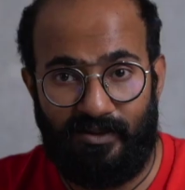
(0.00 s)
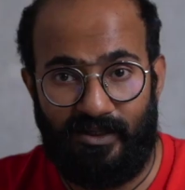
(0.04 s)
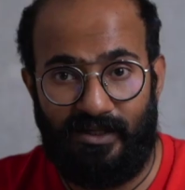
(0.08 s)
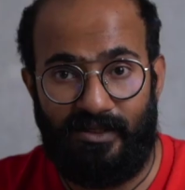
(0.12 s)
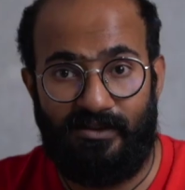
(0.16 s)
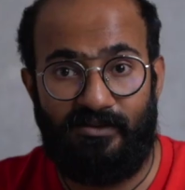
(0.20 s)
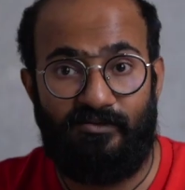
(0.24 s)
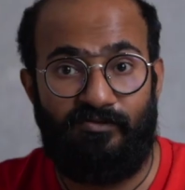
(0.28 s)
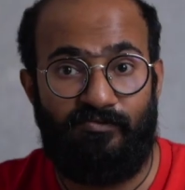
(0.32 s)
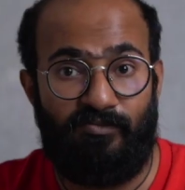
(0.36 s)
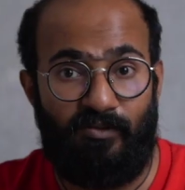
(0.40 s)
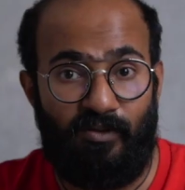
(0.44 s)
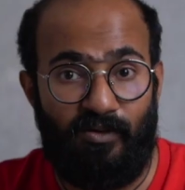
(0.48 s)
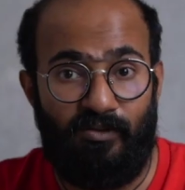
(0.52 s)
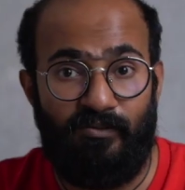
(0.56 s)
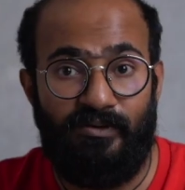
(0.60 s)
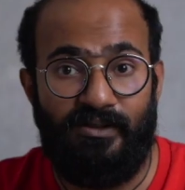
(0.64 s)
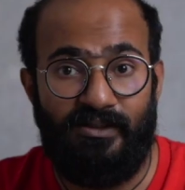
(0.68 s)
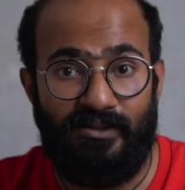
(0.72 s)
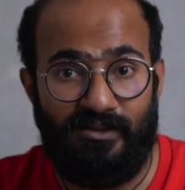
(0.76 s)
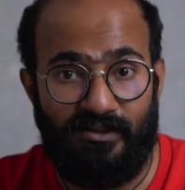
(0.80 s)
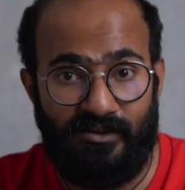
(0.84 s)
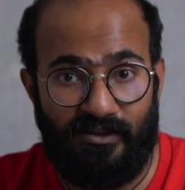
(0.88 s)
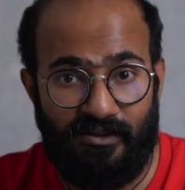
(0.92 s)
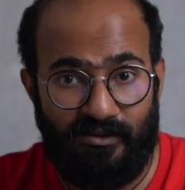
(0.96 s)
and
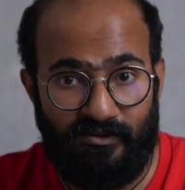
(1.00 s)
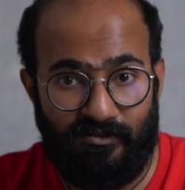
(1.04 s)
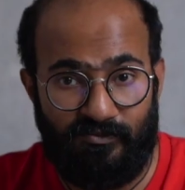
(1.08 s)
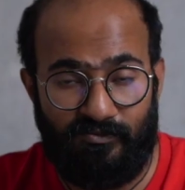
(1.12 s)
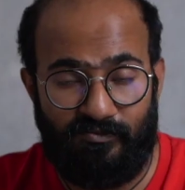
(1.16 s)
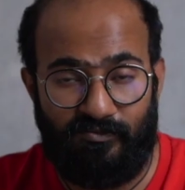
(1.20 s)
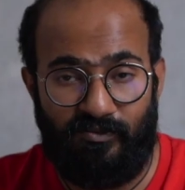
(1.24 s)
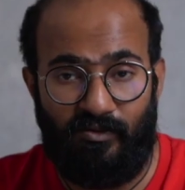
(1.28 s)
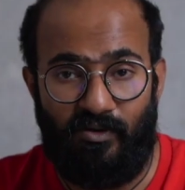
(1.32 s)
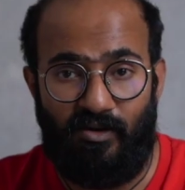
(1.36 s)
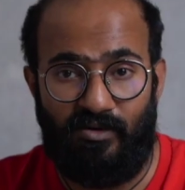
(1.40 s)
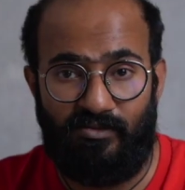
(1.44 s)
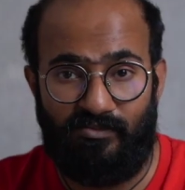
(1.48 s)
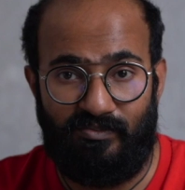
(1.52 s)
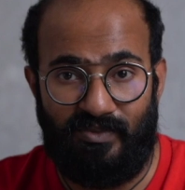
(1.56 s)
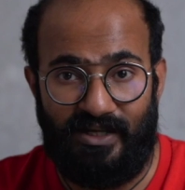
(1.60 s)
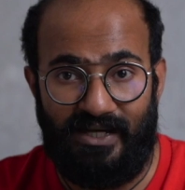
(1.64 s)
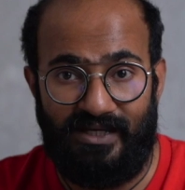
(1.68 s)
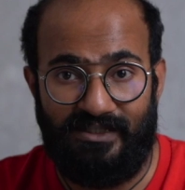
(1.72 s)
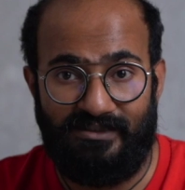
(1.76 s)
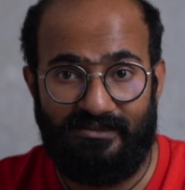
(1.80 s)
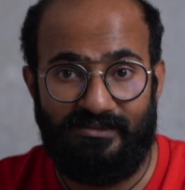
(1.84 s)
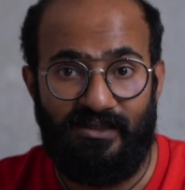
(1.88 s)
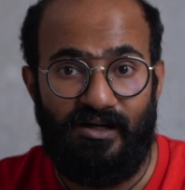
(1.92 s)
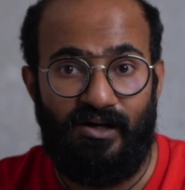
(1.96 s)
following the
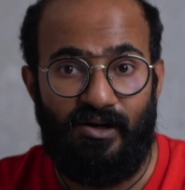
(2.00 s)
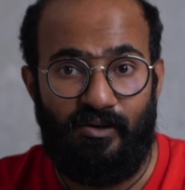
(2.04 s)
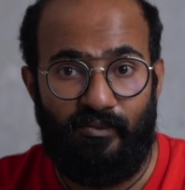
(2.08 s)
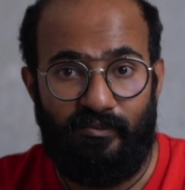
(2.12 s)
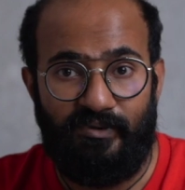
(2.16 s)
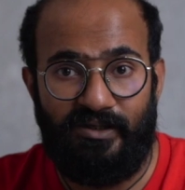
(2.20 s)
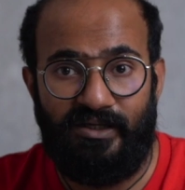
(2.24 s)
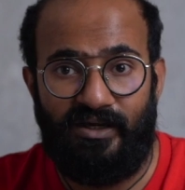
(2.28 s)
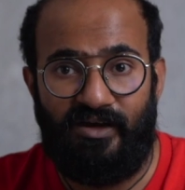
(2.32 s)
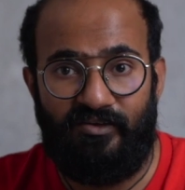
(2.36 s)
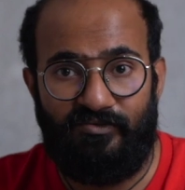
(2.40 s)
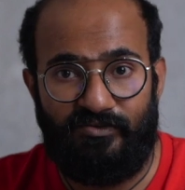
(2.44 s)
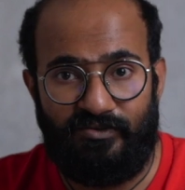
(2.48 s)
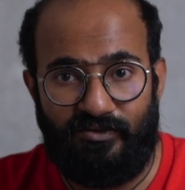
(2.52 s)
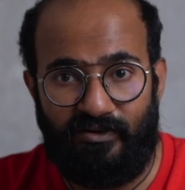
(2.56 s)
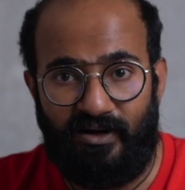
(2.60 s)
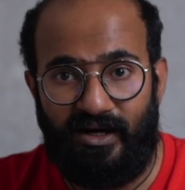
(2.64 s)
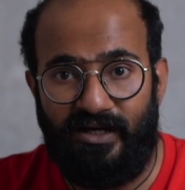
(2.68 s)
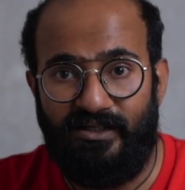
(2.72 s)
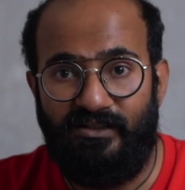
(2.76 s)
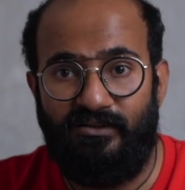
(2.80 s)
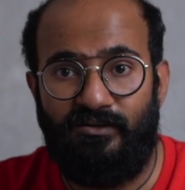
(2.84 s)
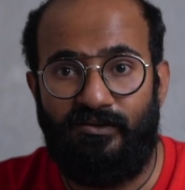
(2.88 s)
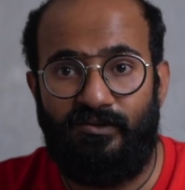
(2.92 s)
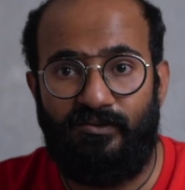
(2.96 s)
format, we have
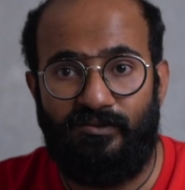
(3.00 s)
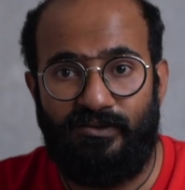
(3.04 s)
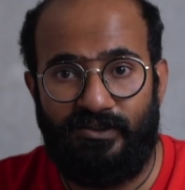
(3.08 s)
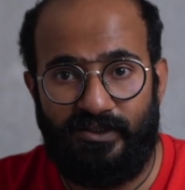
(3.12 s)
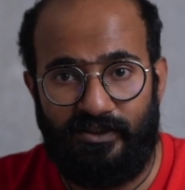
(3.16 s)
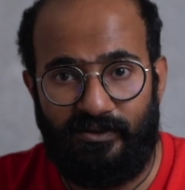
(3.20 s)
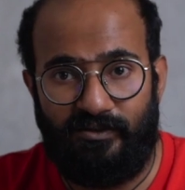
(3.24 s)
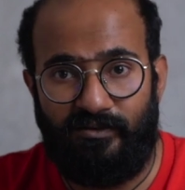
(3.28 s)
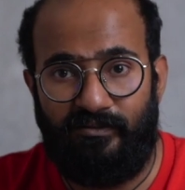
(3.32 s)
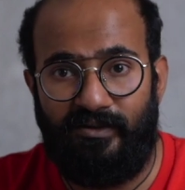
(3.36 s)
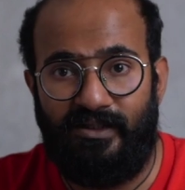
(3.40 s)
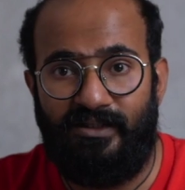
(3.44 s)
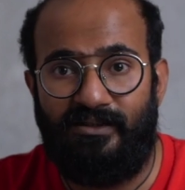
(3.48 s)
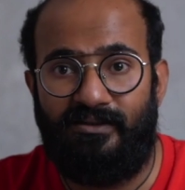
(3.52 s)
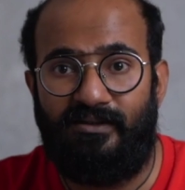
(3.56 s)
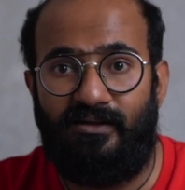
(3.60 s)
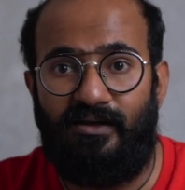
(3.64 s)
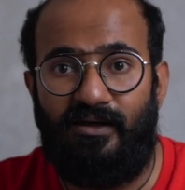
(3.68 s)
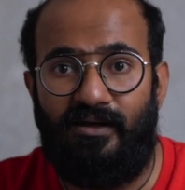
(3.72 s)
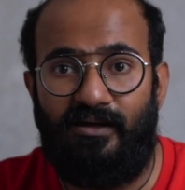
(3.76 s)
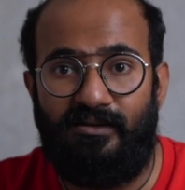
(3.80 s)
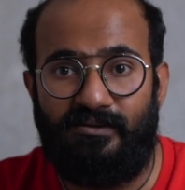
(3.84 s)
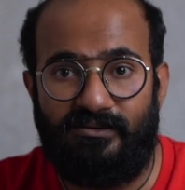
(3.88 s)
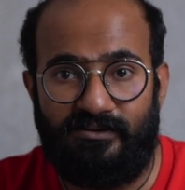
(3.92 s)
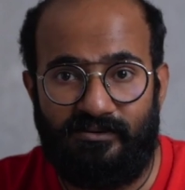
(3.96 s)
tried to generate
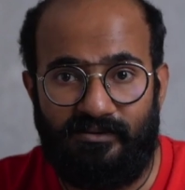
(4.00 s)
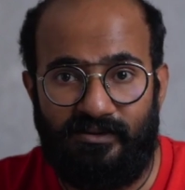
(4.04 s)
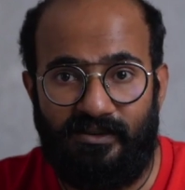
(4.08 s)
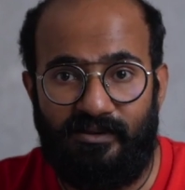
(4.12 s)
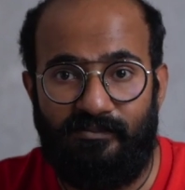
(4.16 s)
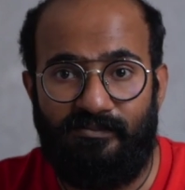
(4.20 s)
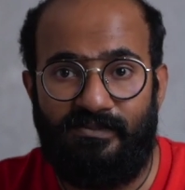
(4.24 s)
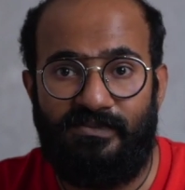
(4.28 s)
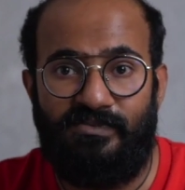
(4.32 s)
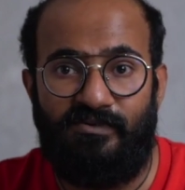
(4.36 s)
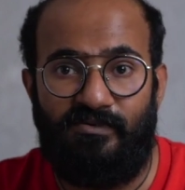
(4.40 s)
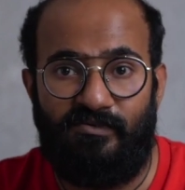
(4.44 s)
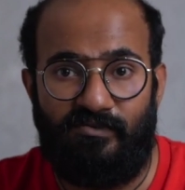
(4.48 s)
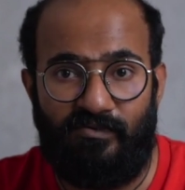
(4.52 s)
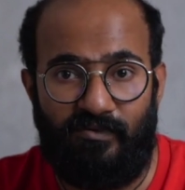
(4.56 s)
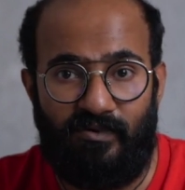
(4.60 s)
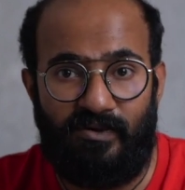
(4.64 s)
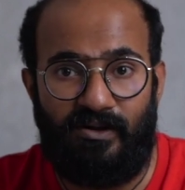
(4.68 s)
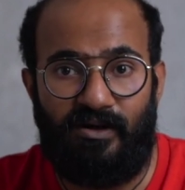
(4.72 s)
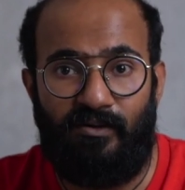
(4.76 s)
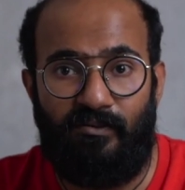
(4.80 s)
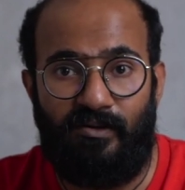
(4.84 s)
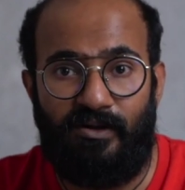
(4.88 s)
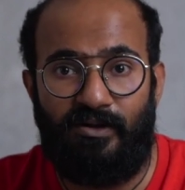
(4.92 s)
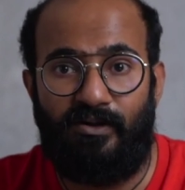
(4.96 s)
a script
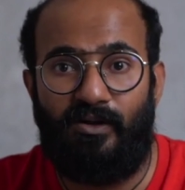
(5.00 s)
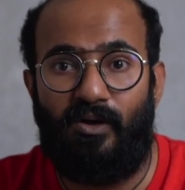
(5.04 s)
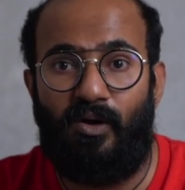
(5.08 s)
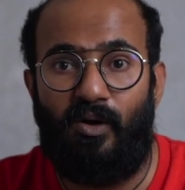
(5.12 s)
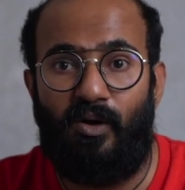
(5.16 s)
for our